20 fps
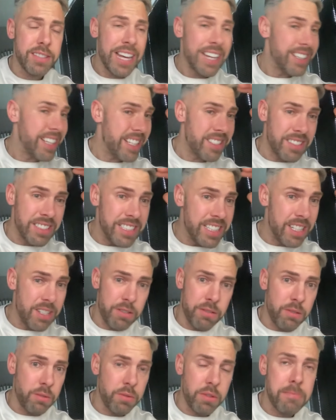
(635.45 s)
And that's
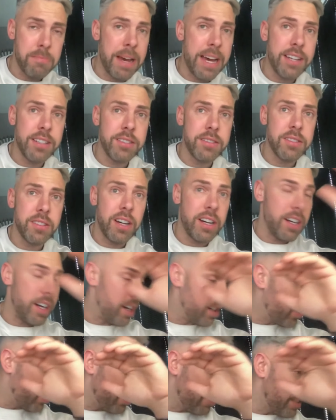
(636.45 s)
literally all that matters.
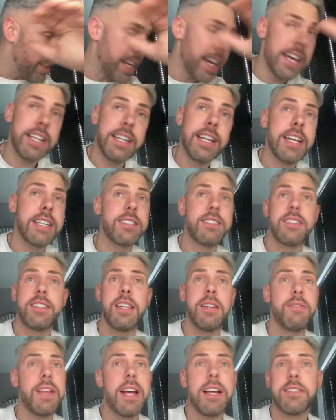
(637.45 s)
I couldn't care less
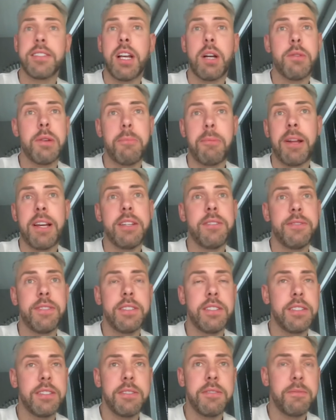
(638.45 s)
if that's how we play
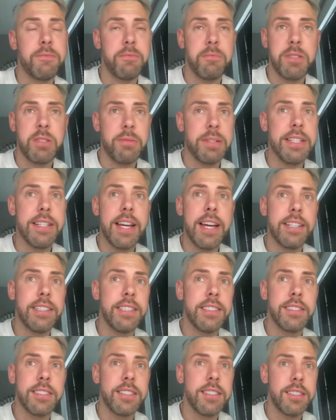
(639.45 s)
for between now and
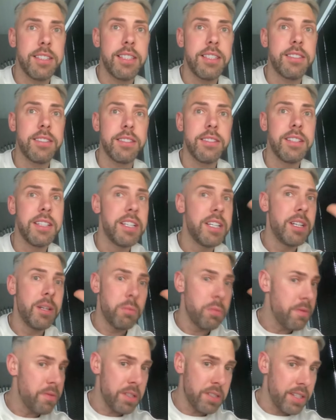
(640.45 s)
end of the season.
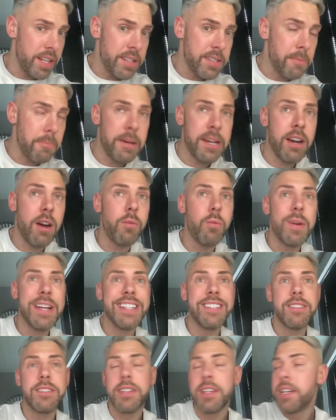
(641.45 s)
We just need to pick up
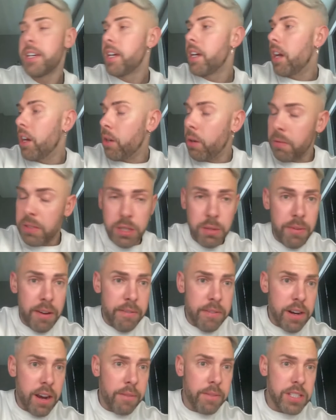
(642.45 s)
wins. And obviously, with
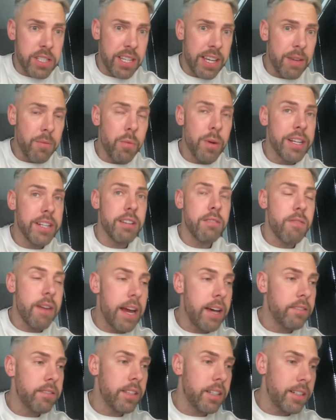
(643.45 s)
every other team winning
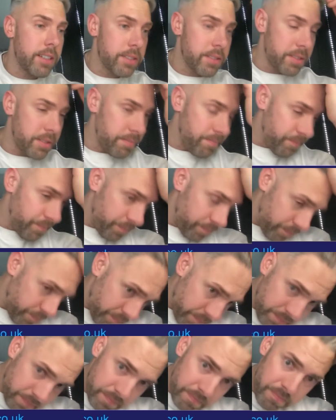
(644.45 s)
around us,
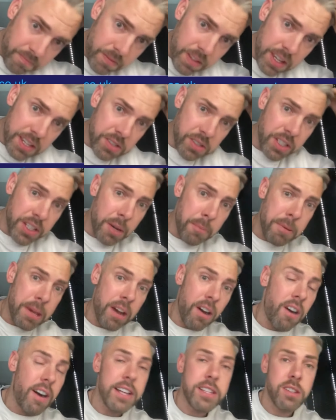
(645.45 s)
it's going to be
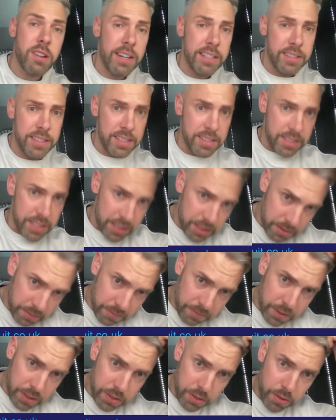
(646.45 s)
a high tide this season
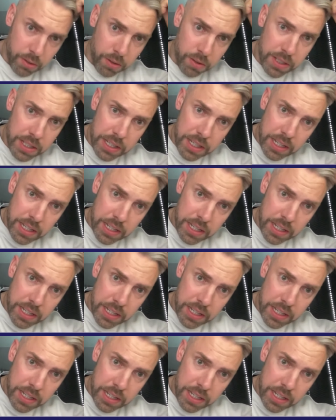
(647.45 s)
for sure.